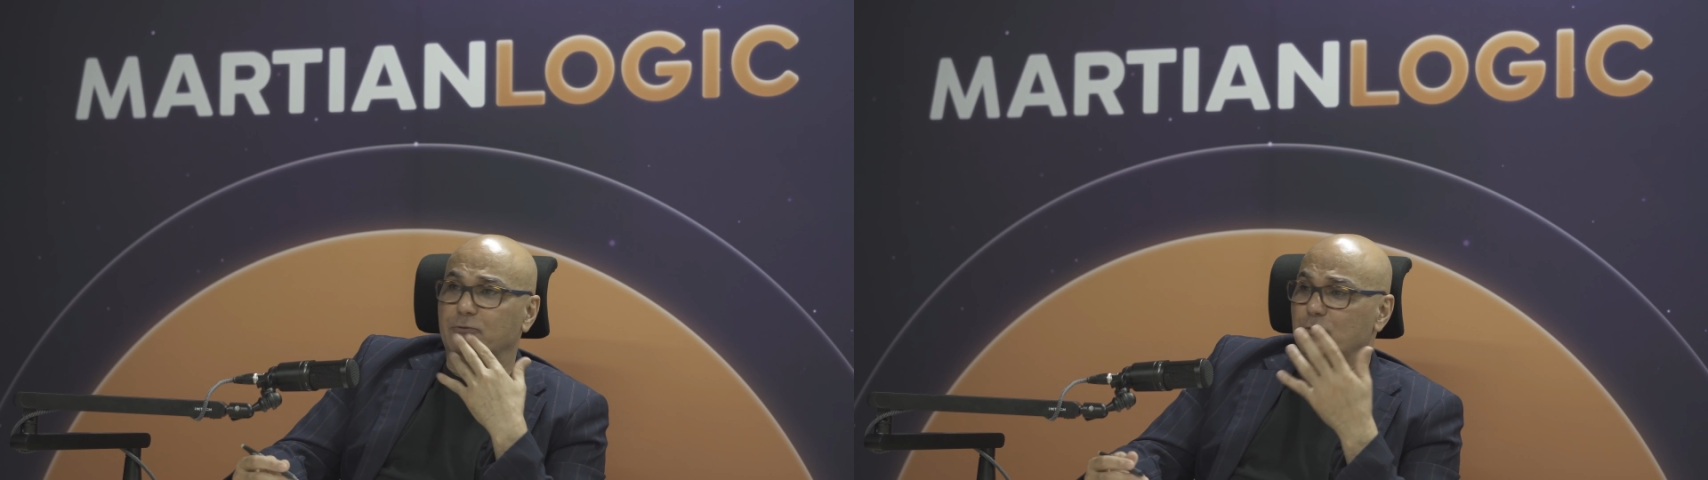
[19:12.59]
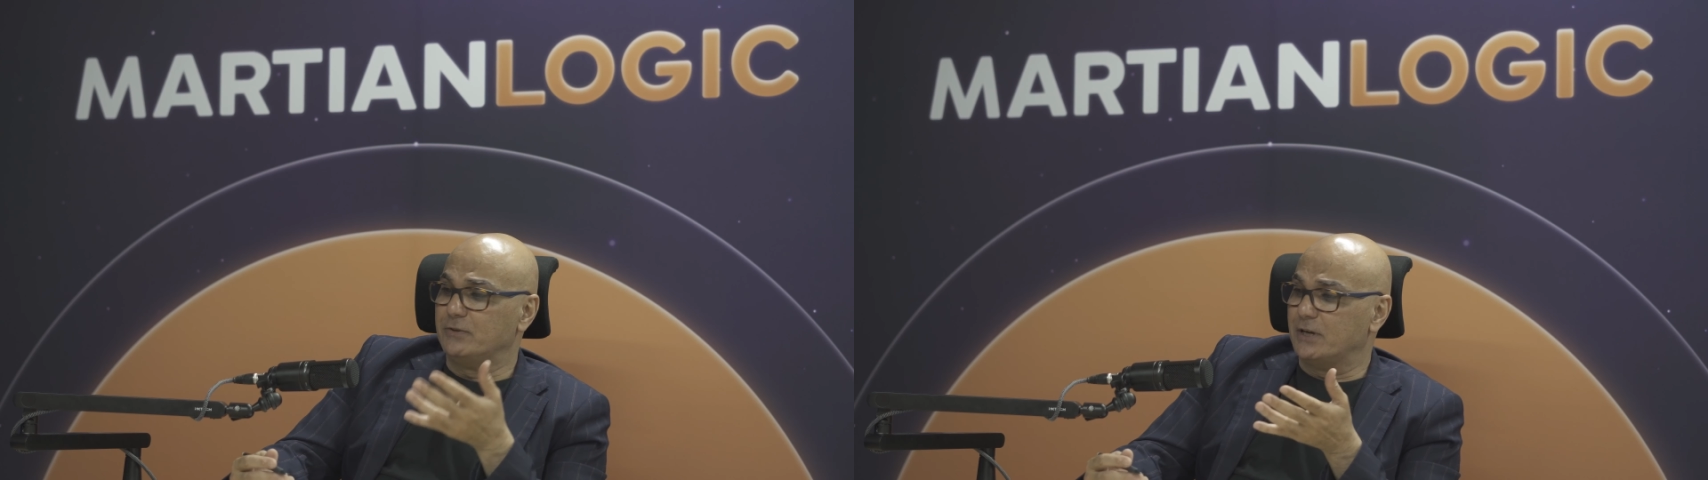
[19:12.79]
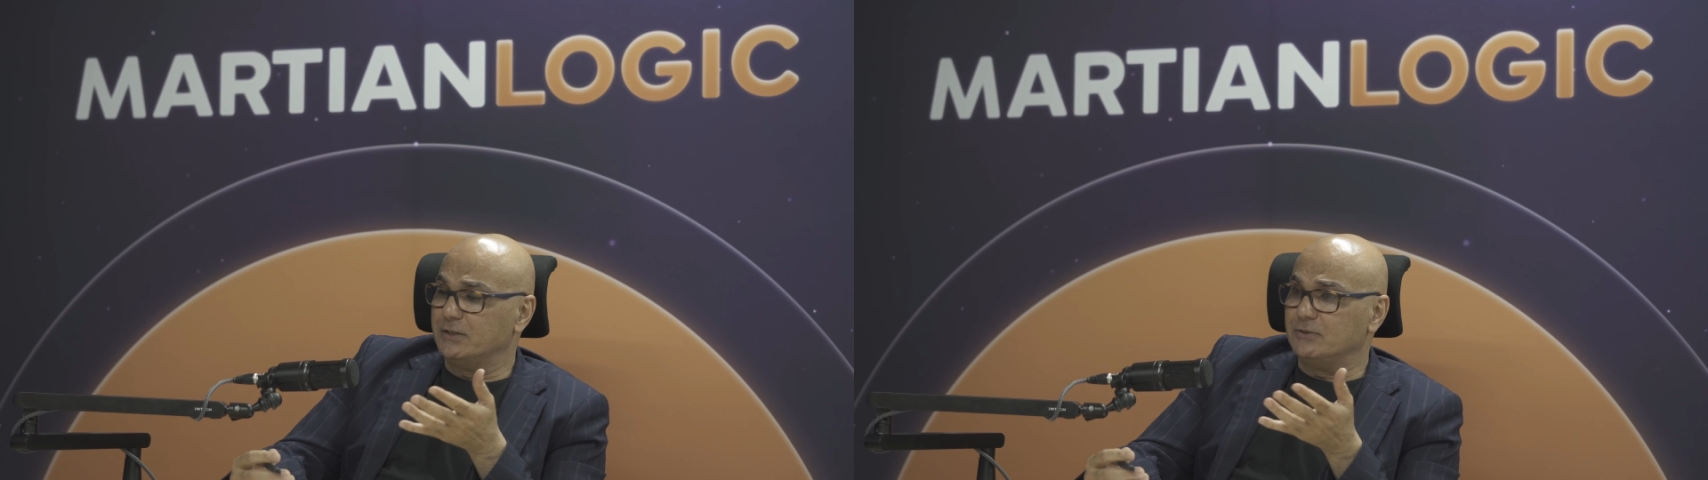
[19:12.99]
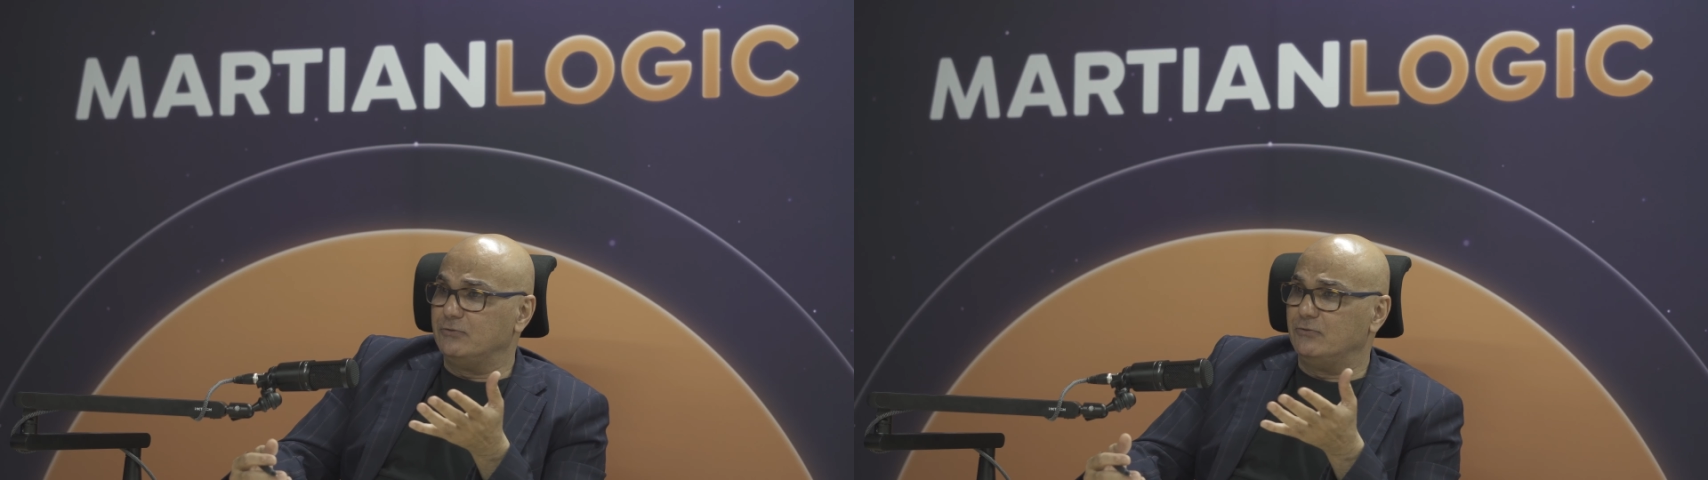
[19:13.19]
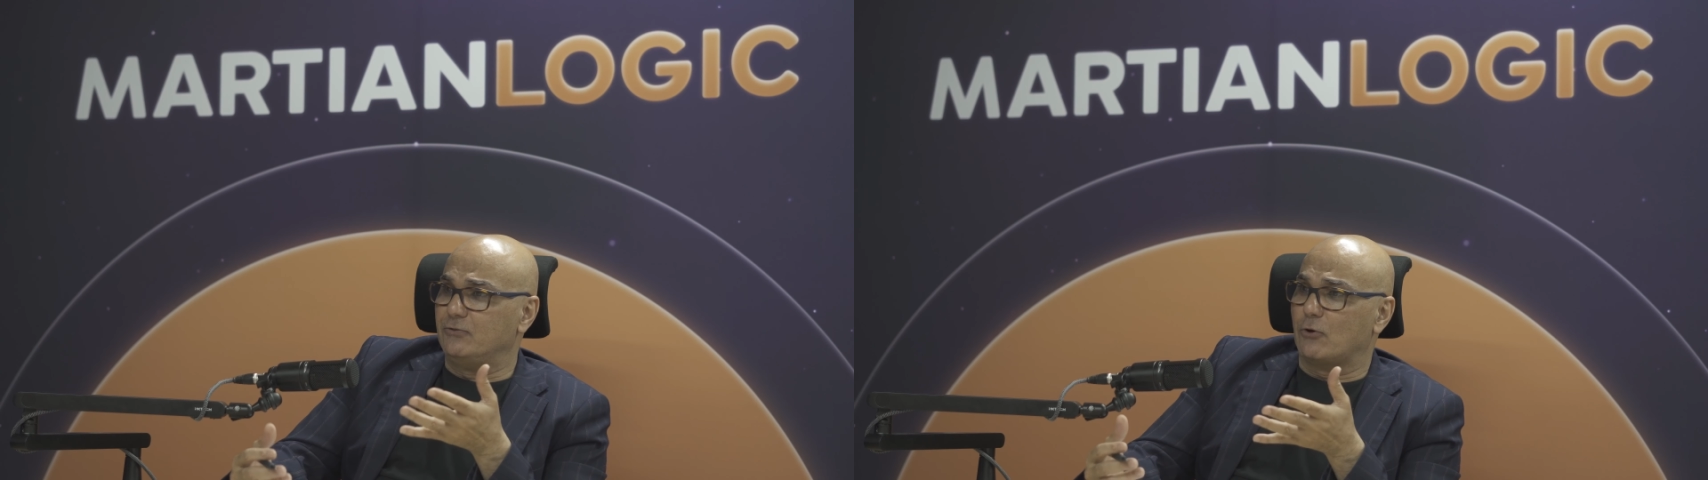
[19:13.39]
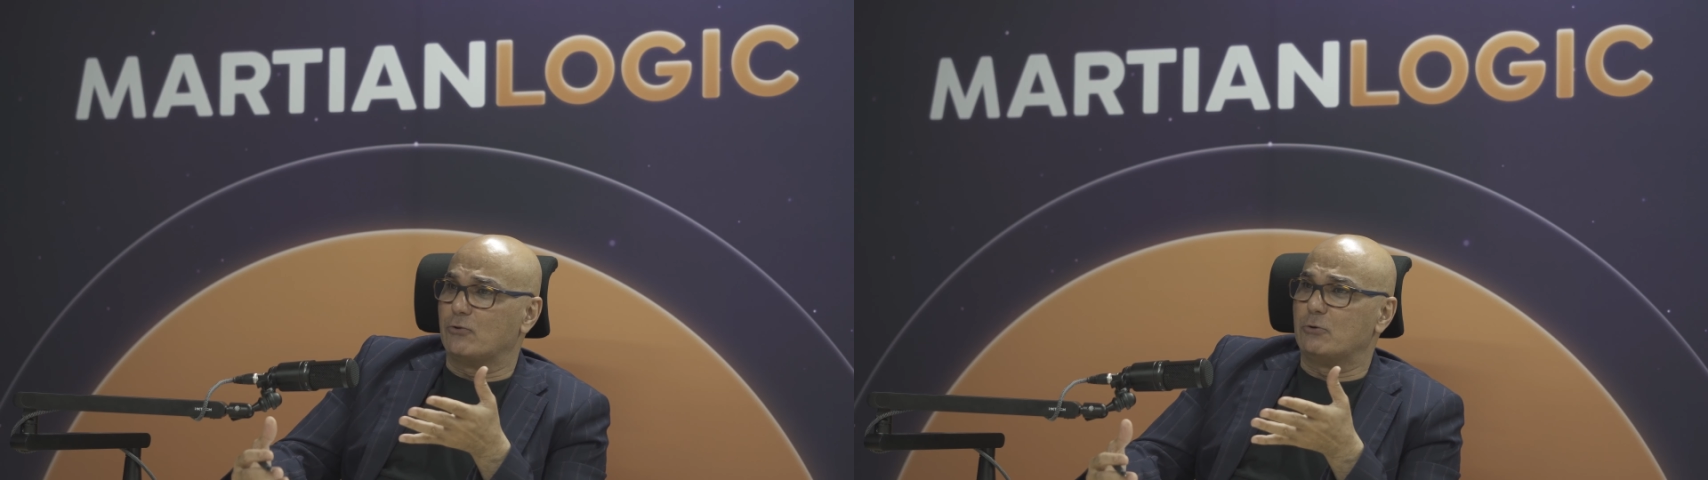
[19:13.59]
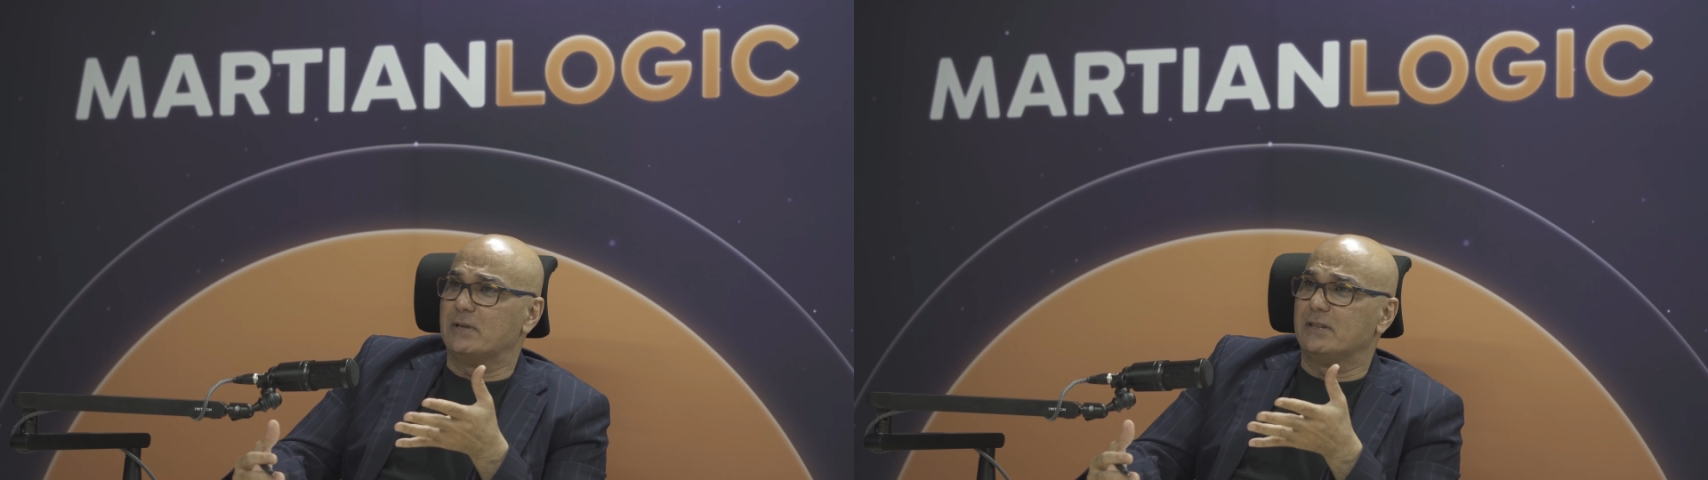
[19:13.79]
you that don't know